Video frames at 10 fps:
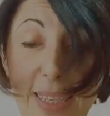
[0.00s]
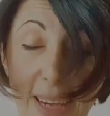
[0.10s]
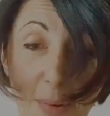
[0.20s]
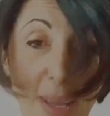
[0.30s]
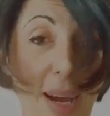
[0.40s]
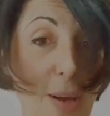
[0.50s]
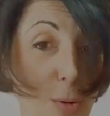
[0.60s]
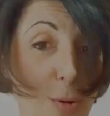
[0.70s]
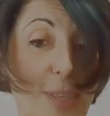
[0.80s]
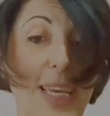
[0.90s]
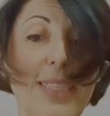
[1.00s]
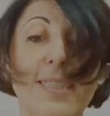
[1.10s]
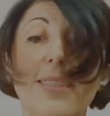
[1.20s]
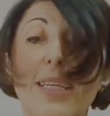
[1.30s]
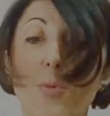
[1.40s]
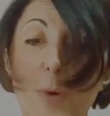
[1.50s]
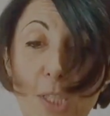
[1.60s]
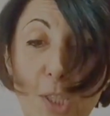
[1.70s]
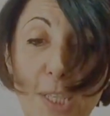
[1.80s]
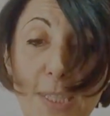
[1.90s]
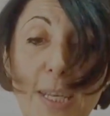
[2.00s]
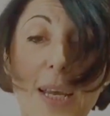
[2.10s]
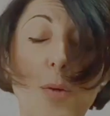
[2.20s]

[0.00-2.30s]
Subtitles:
Gary, I already answered that question.